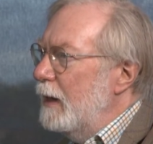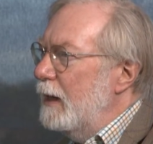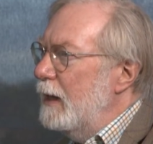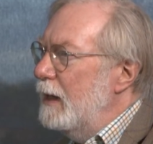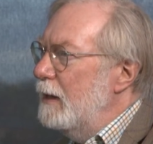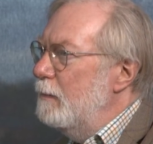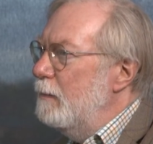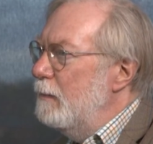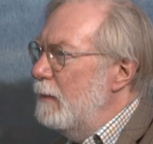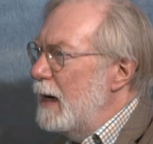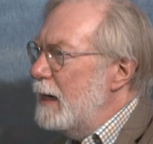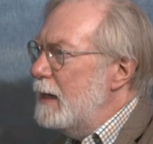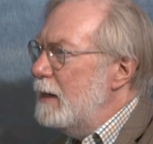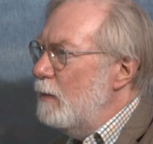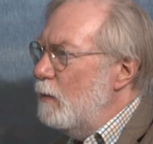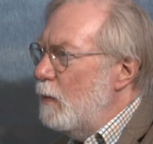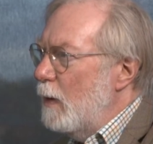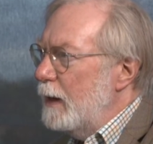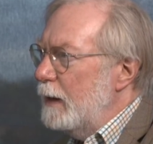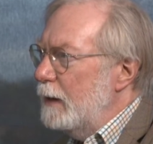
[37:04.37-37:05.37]
In many
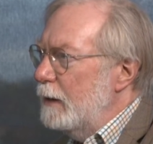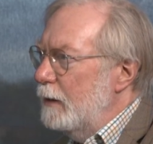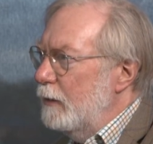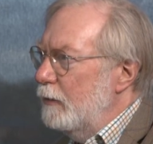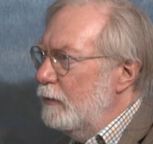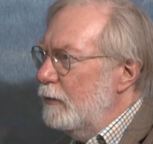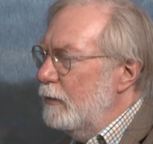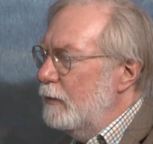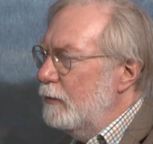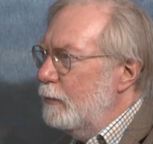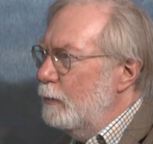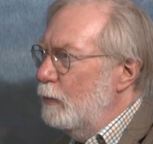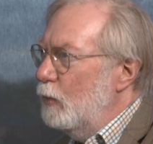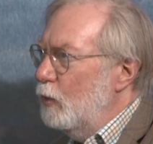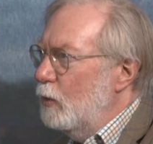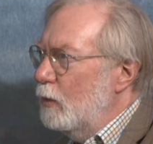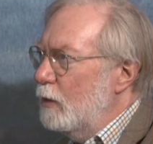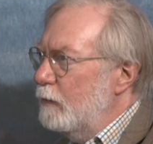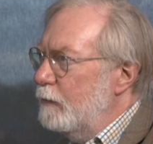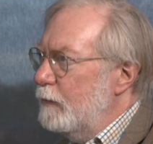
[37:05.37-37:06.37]
ways, it's
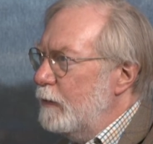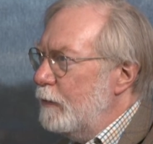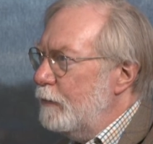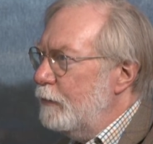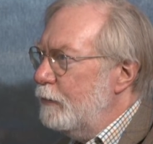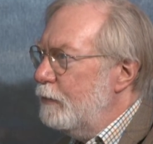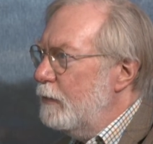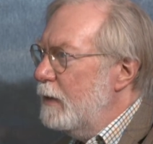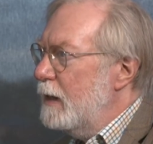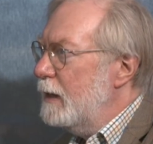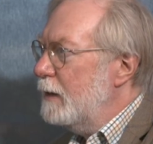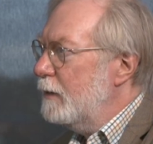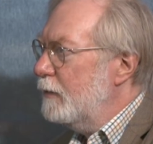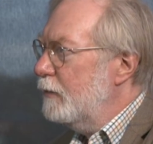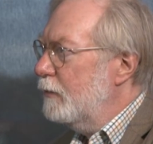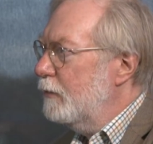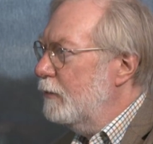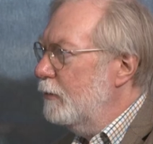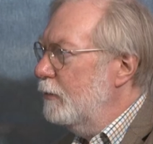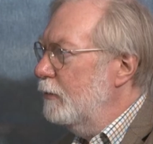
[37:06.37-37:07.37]
more of a threat
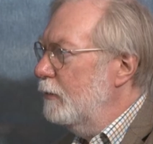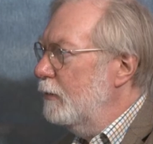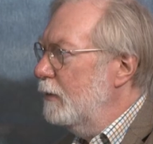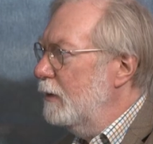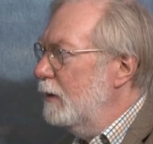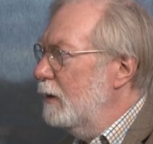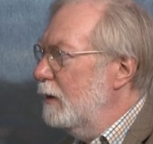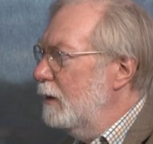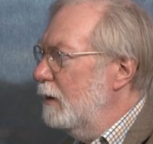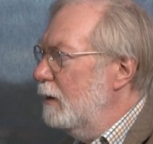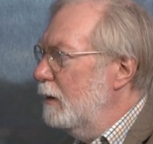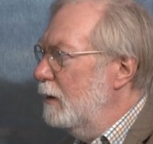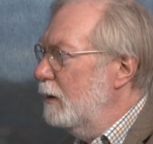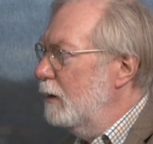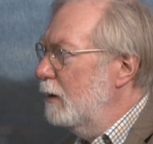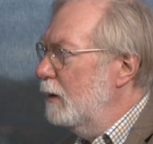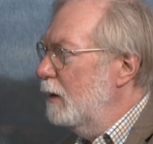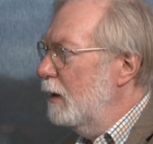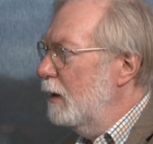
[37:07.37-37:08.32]
to the